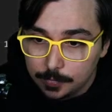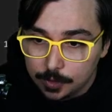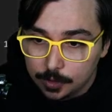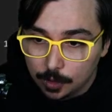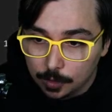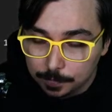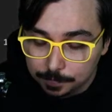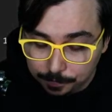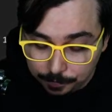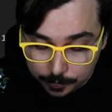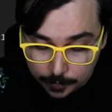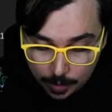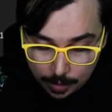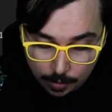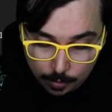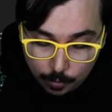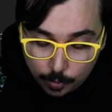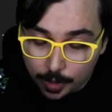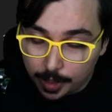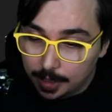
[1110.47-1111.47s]
So
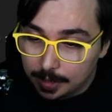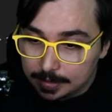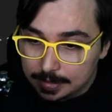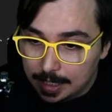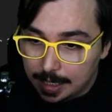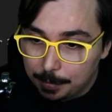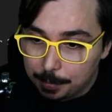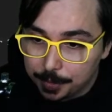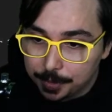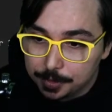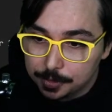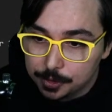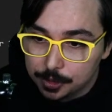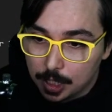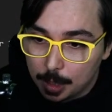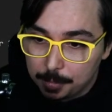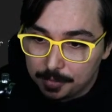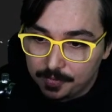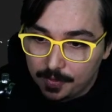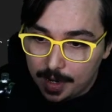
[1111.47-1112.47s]
we're going to type
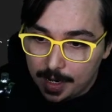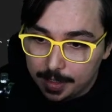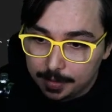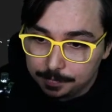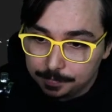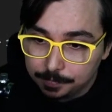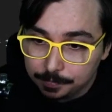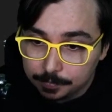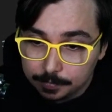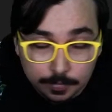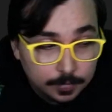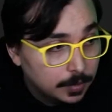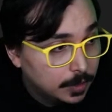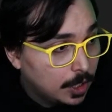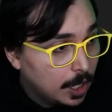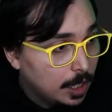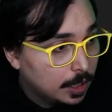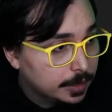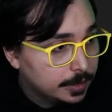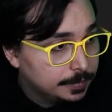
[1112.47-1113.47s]
Shopify
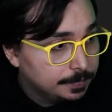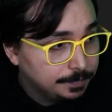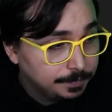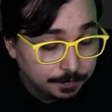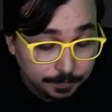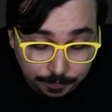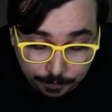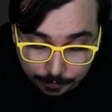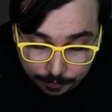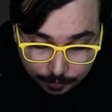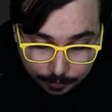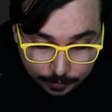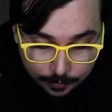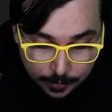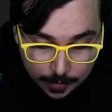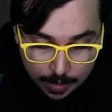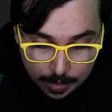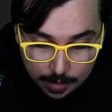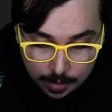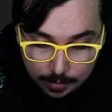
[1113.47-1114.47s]
login
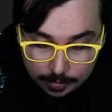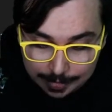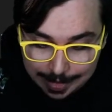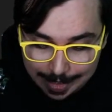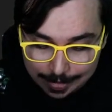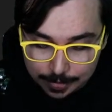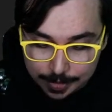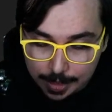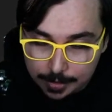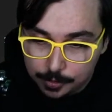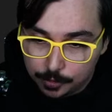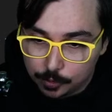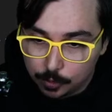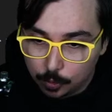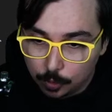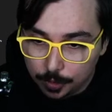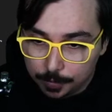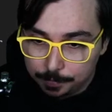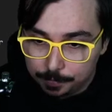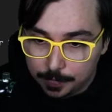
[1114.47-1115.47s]

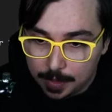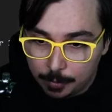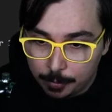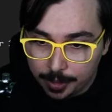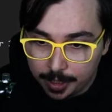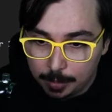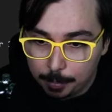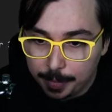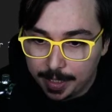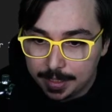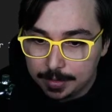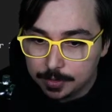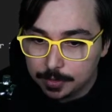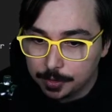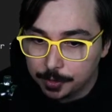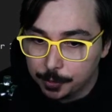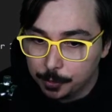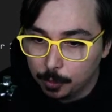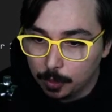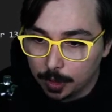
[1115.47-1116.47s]
store, and we're going to paste
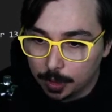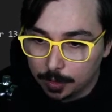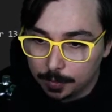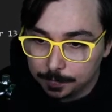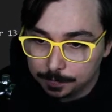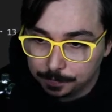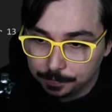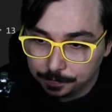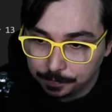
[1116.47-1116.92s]
our URL.